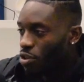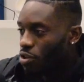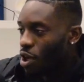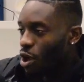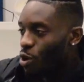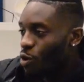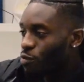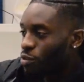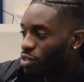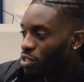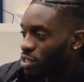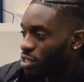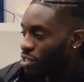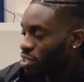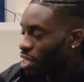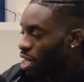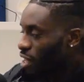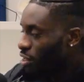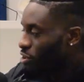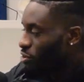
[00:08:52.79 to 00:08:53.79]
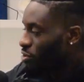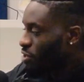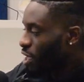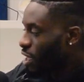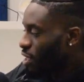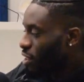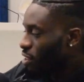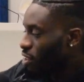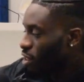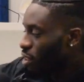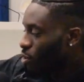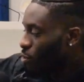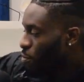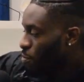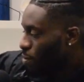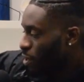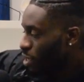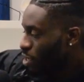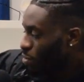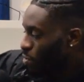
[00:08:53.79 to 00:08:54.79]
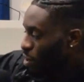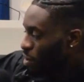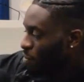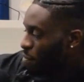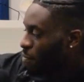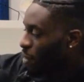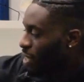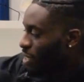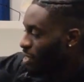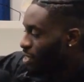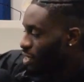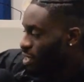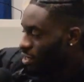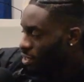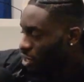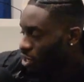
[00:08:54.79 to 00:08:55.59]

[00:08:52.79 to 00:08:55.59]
You know, over to the side, there's like the little place where everybody sits,